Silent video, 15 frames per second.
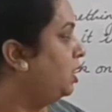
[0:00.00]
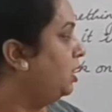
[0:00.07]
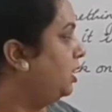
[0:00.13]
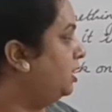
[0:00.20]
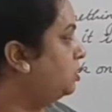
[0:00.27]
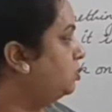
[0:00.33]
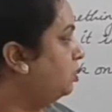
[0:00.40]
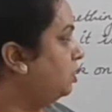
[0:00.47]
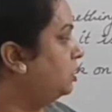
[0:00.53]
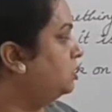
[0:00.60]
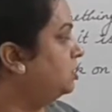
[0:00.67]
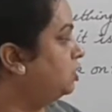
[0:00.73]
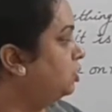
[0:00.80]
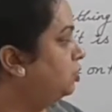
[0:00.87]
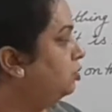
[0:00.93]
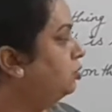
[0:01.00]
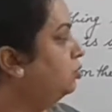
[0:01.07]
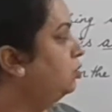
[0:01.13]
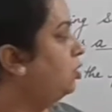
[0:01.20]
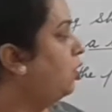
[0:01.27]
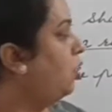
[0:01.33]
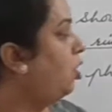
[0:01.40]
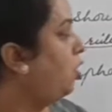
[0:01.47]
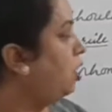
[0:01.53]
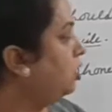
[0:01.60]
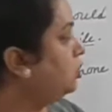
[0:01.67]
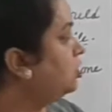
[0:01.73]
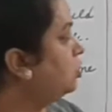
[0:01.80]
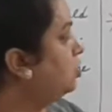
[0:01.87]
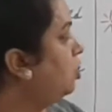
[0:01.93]
Next one is you
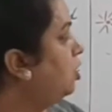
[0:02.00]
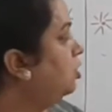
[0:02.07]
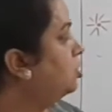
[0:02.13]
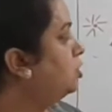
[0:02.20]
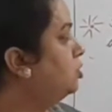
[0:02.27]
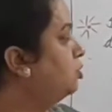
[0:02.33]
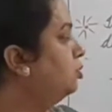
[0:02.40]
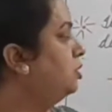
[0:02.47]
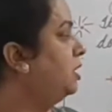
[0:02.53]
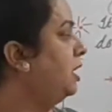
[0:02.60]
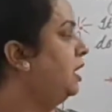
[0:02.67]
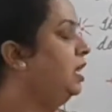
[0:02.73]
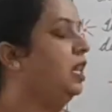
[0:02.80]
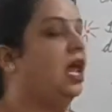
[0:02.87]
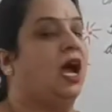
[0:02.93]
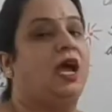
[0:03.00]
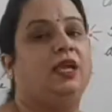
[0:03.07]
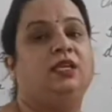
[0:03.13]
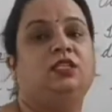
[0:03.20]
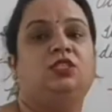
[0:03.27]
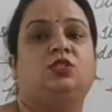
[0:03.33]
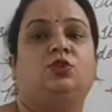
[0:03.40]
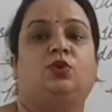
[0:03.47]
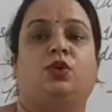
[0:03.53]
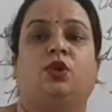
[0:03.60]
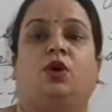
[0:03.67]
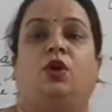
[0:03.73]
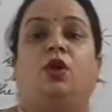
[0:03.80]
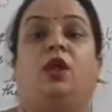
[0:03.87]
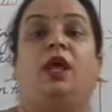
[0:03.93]
ought not to tell lies to
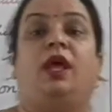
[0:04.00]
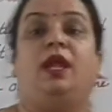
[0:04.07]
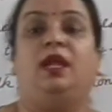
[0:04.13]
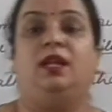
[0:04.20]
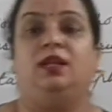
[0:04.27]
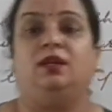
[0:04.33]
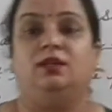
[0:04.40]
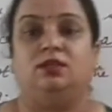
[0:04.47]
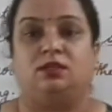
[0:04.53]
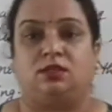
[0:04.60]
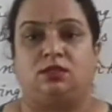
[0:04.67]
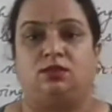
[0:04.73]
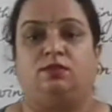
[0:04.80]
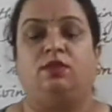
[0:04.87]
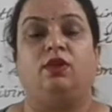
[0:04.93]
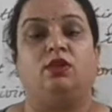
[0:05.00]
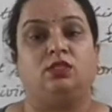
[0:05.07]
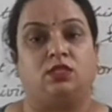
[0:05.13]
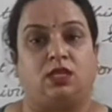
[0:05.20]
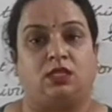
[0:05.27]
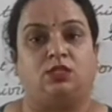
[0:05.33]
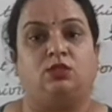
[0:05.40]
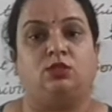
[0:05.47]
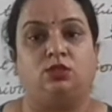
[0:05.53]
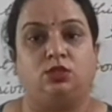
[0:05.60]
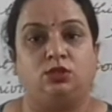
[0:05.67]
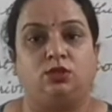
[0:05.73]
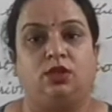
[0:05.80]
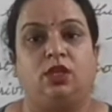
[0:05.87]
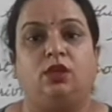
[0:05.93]
your elders because that's your
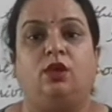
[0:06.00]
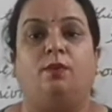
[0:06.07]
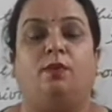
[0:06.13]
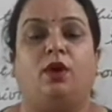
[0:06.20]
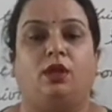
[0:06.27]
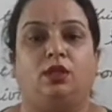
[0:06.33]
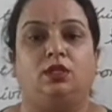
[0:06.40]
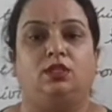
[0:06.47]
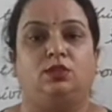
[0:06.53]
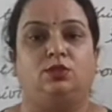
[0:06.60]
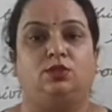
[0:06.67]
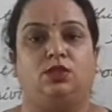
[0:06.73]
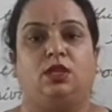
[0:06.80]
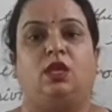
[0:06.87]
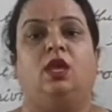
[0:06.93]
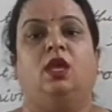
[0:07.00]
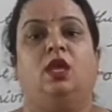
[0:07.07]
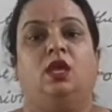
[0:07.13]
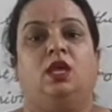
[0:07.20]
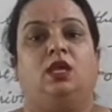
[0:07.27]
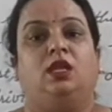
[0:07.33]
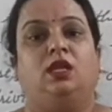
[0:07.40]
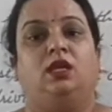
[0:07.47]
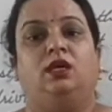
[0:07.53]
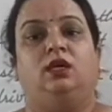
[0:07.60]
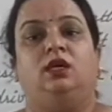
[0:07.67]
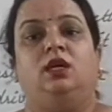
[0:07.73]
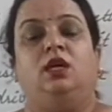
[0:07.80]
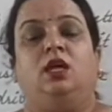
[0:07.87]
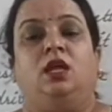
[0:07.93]
duty, a moral duty. Clear?